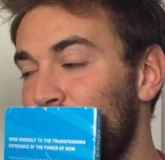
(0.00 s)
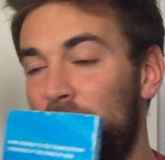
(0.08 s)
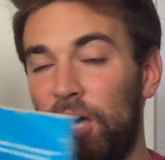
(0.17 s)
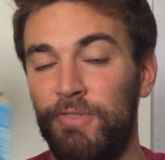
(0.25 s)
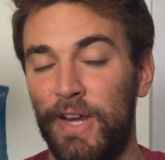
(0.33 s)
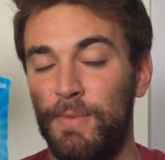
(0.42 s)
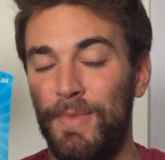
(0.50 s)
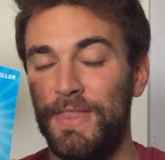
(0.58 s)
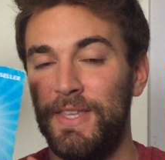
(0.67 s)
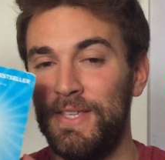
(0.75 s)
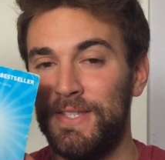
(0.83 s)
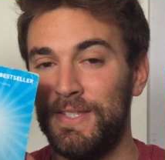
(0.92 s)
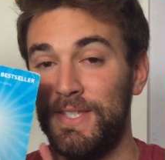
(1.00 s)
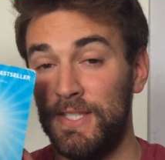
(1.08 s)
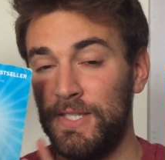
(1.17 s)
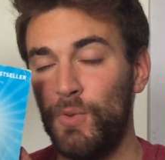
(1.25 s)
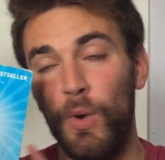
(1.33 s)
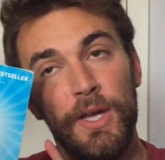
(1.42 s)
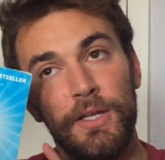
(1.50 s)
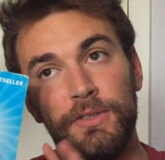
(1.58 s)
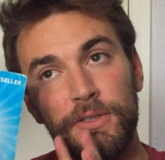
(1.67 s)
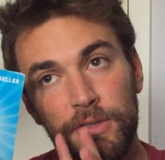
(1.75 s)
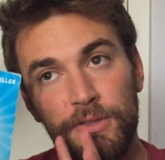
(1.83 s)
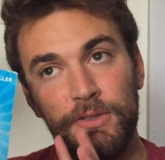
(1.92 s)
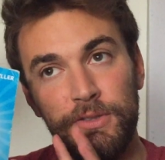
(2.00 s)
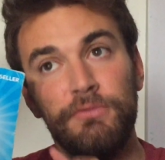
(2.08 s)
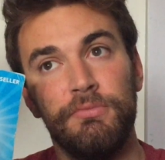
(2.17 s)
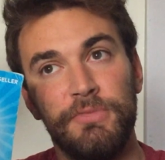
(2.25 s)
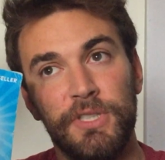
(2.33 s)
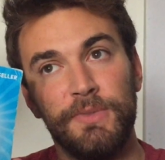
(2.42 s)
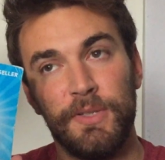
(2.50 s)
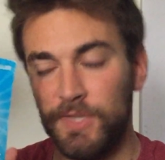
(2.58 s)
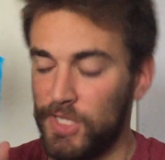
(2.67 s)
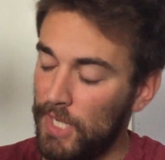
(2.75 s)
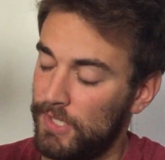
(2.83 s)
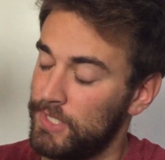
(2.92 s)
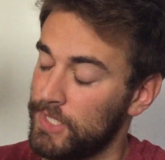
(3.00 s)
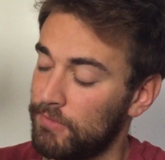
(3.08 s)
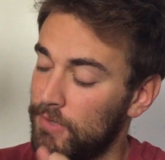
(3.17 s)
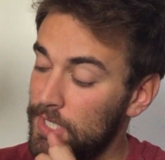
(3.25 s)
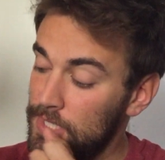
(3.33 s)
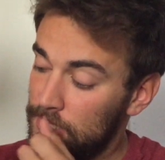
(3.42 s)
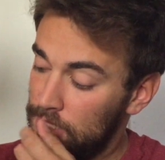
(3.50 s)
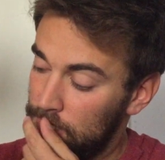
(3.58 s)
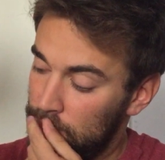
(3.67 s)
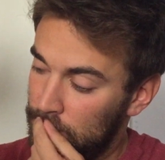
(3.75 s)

Yeah, I'd recommend this. It's quite a sometimes challenging read.